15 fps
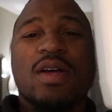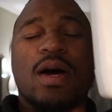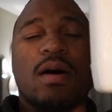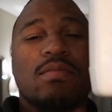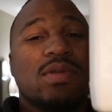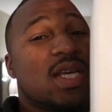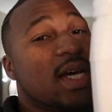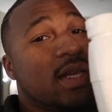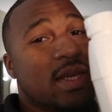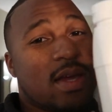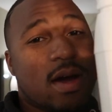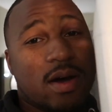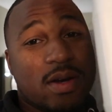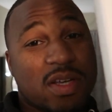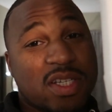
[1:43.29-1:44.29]
I'm telling
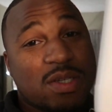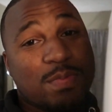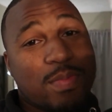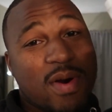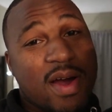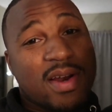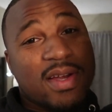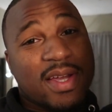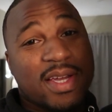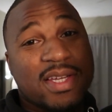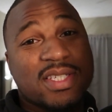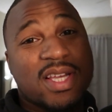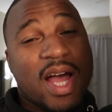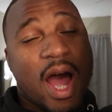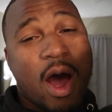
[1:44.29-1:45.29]
y'all, this product
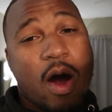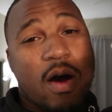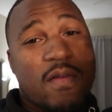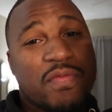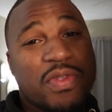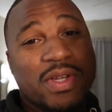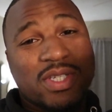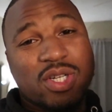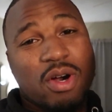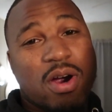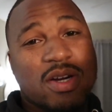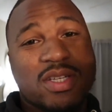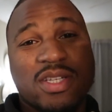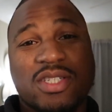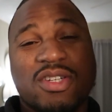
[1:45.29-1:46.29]
is off the charts.